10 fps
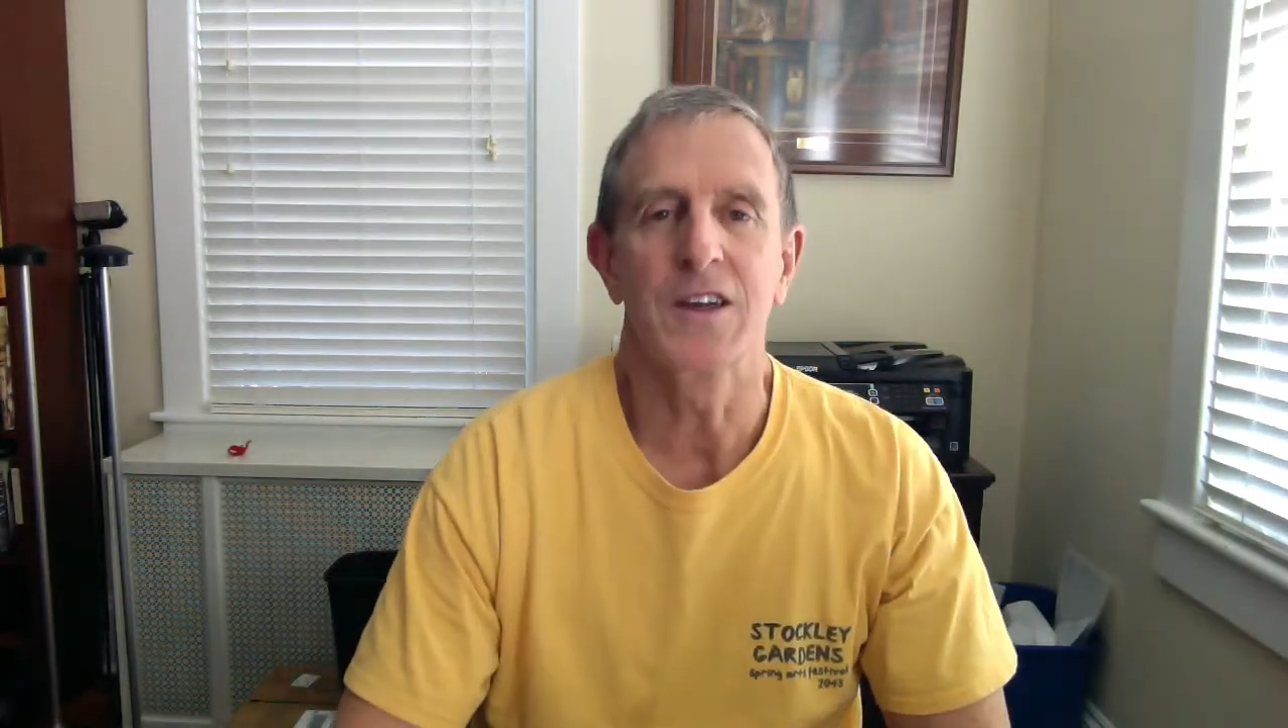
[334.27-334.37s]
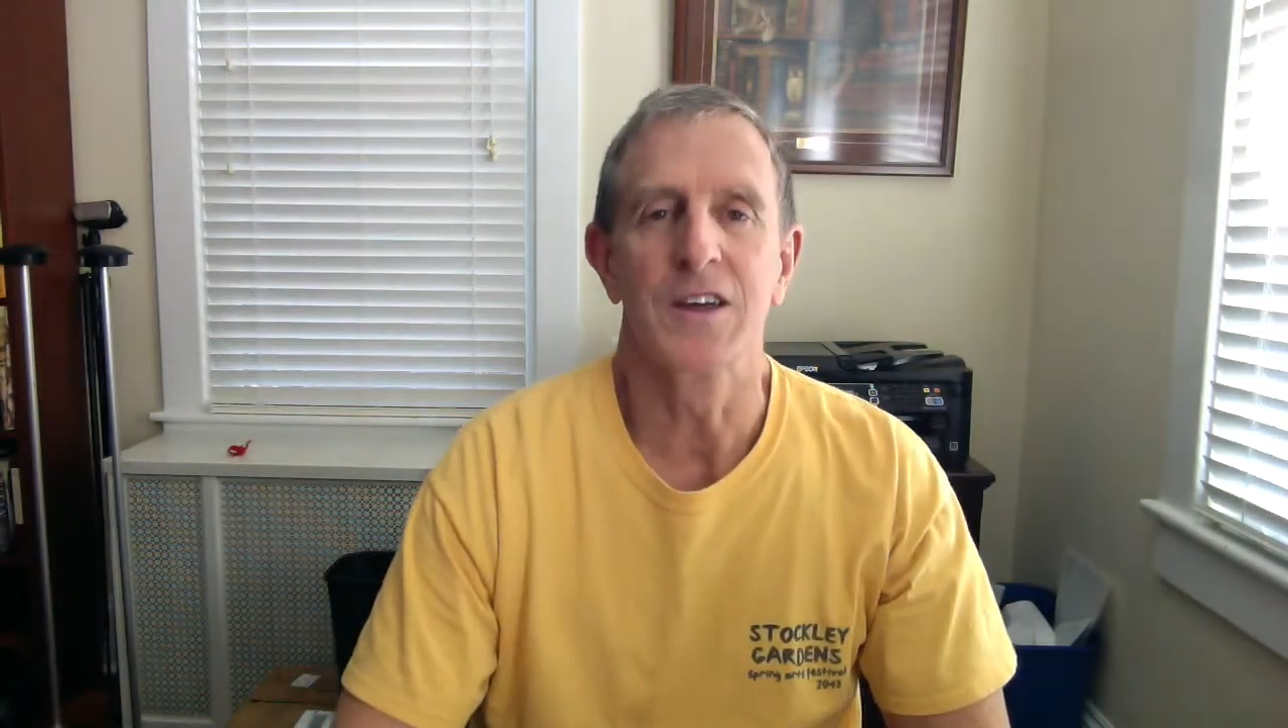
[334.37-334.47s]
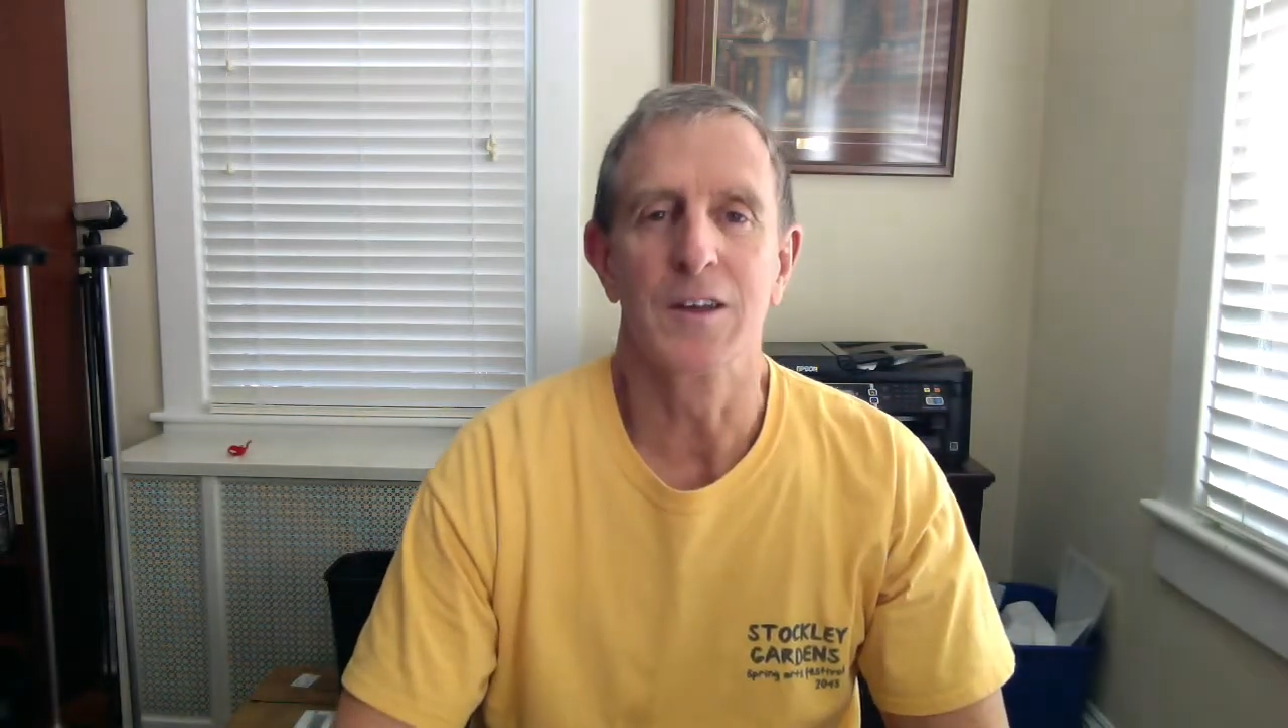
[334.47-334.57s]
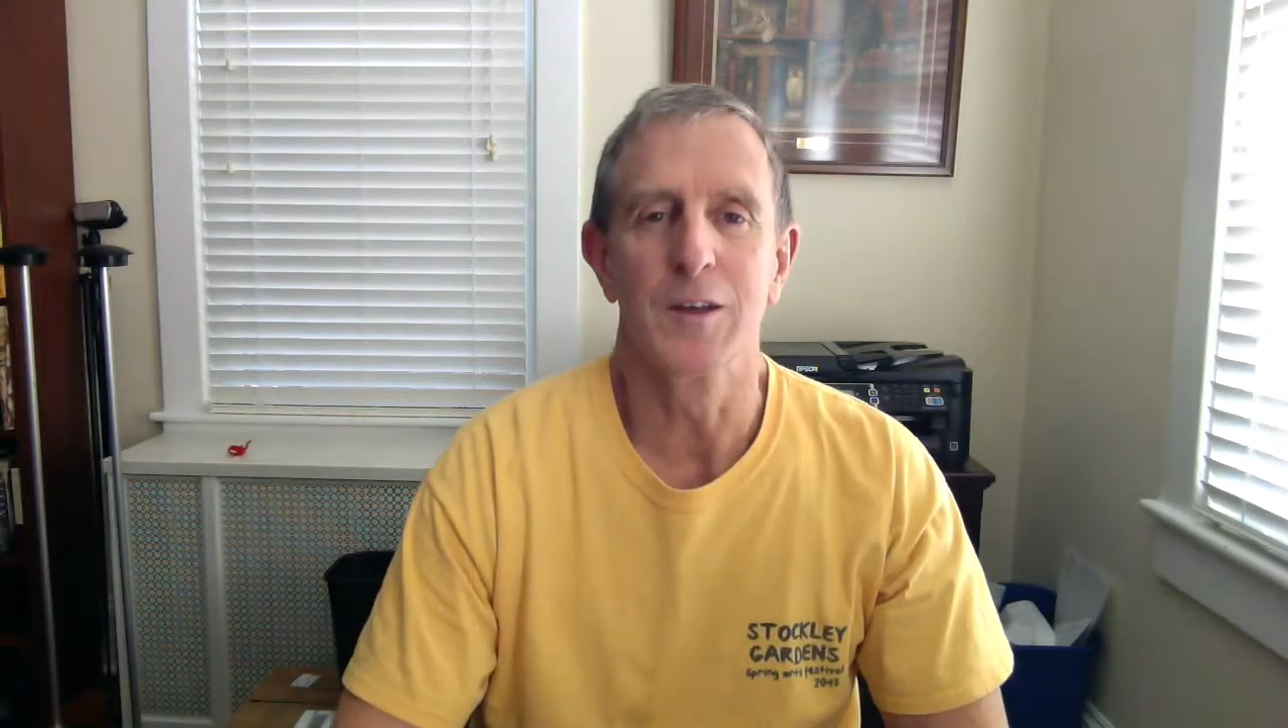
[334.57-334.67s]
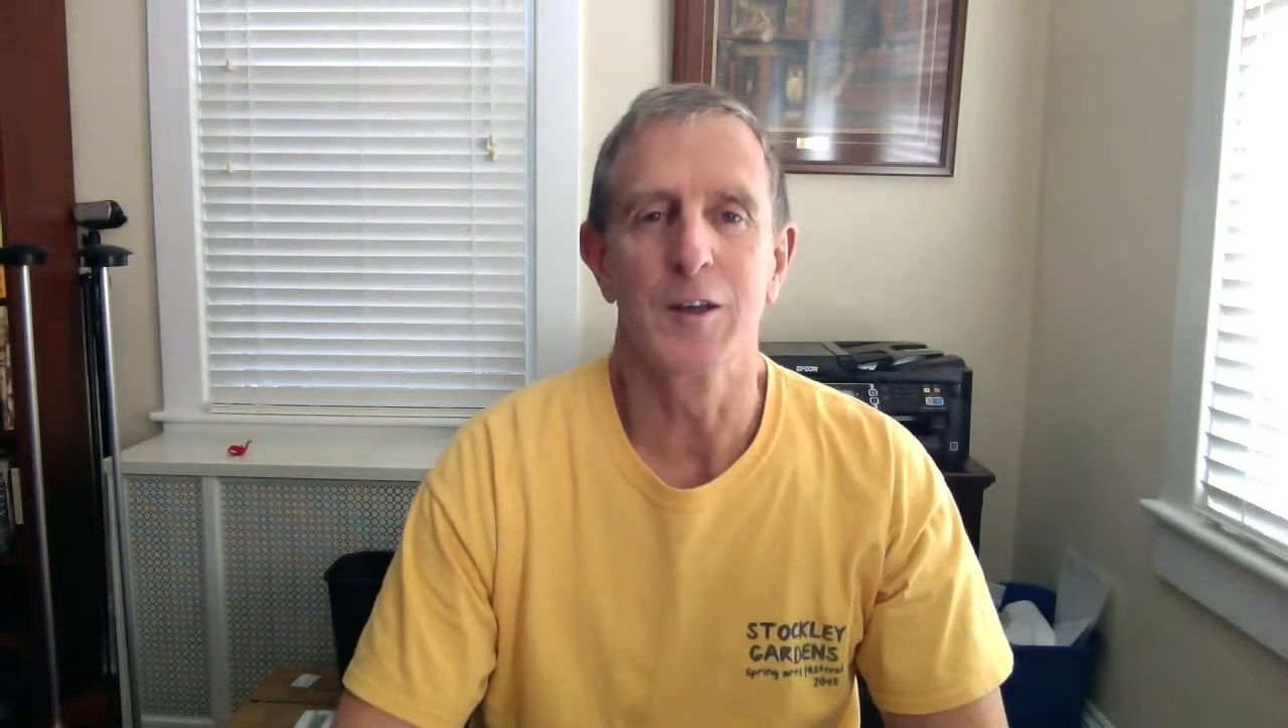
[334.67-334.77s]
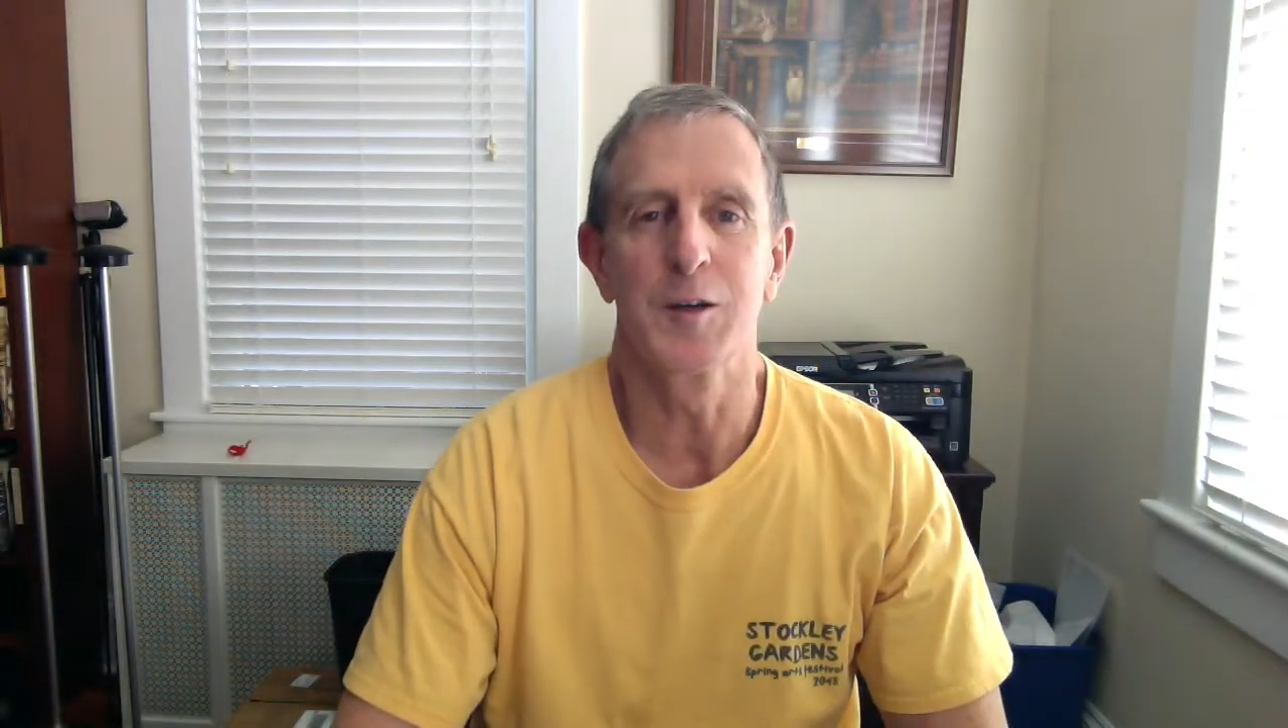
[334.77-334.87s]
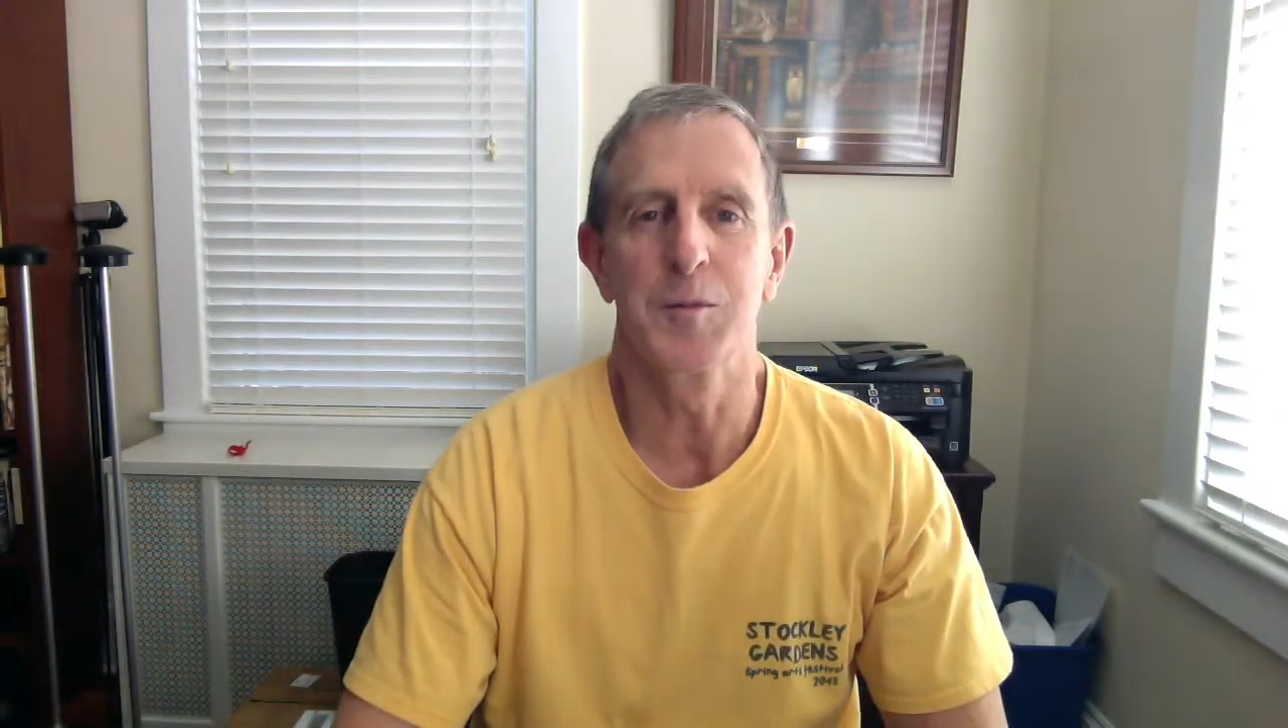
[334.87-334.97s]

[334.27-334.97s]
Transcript: a little